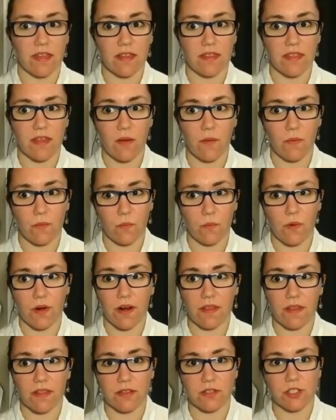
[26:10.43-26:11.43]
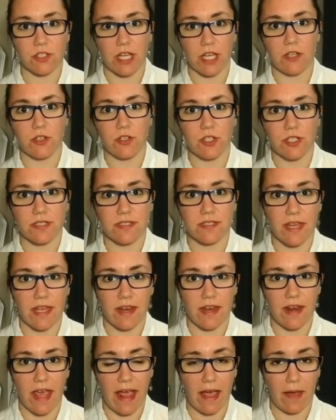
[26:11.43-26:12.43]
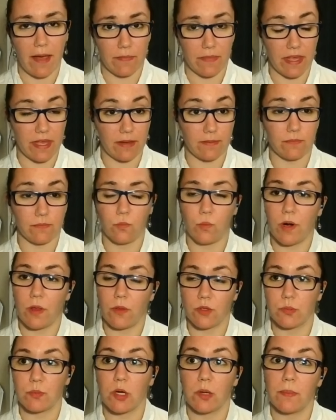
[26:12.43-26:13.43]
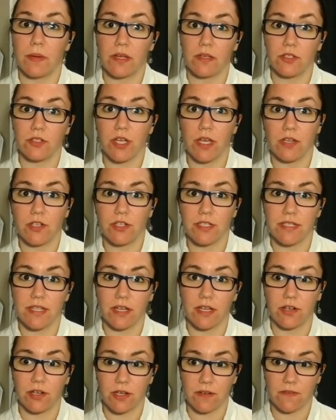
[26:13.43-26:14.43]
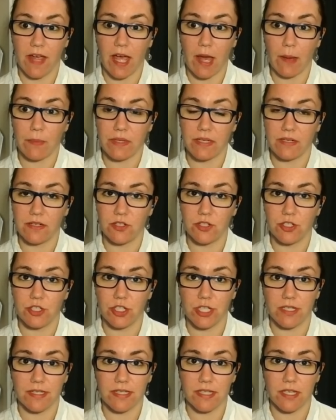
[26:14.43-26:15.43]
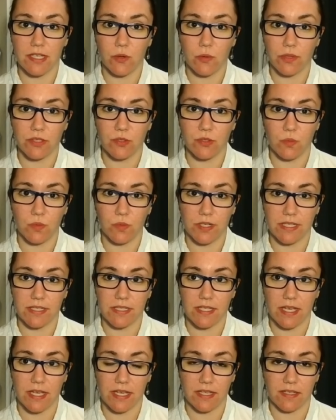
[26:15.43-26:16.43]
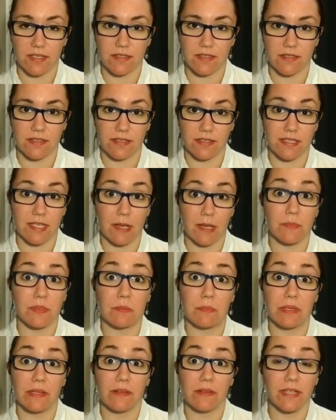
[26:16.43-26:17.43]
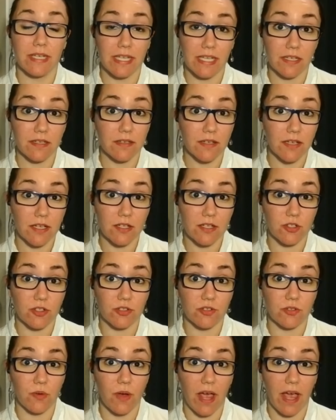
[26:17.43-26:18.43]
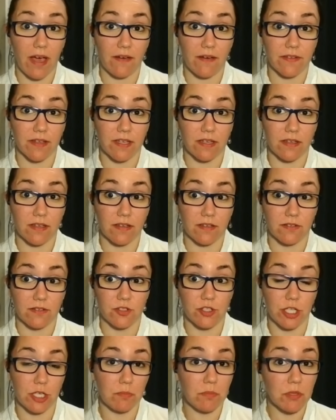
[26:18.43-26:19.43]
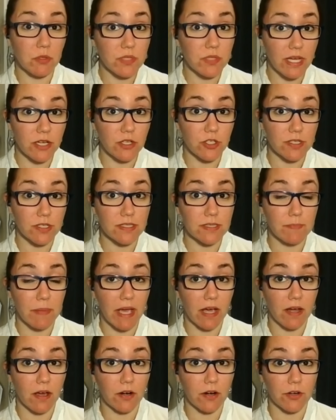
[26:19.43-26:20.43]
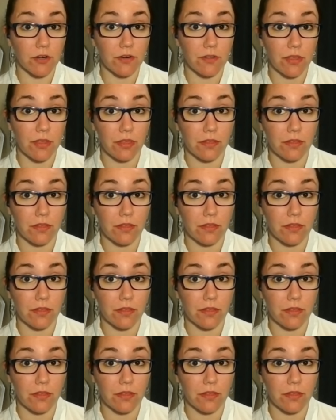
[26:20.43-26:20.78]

that one of the changes that one of those permanent changes that could have happened in his gene sequence was his susceptibility to having gene mutations back on Earth?